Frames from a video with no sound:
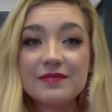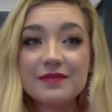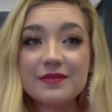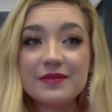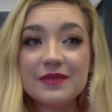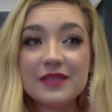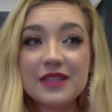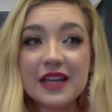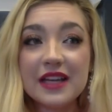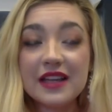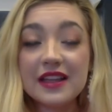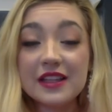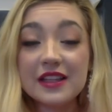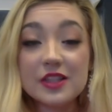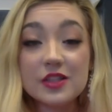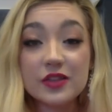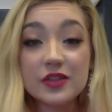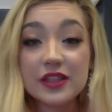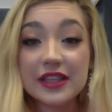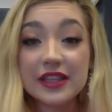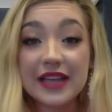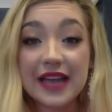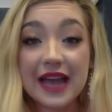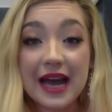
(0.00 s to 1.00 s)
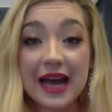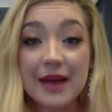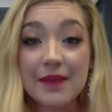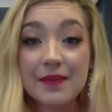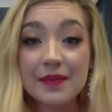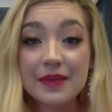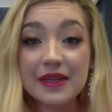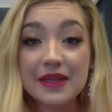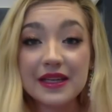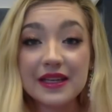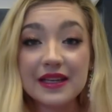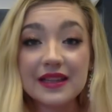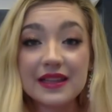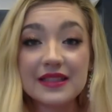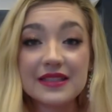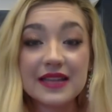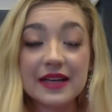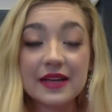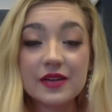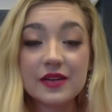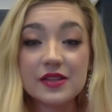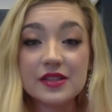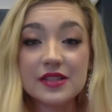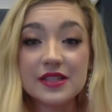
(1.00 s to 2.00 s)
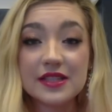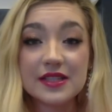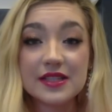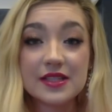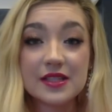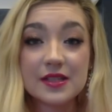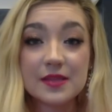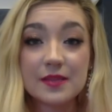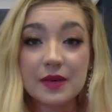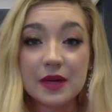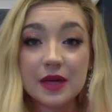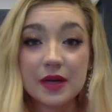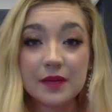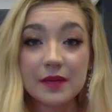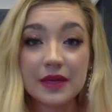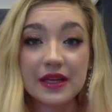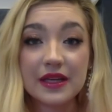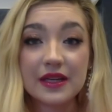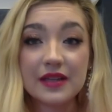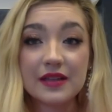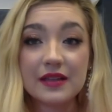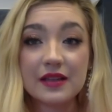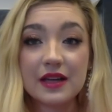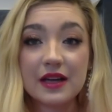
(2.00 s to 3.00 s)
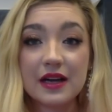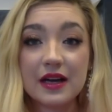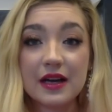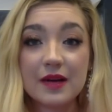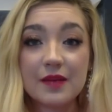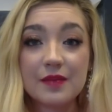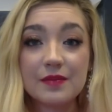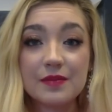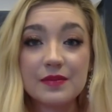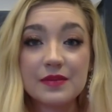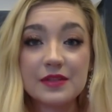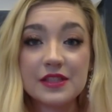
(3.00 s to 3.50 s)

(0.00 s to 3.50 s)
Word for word: nothing's really happening. The Title VI department um,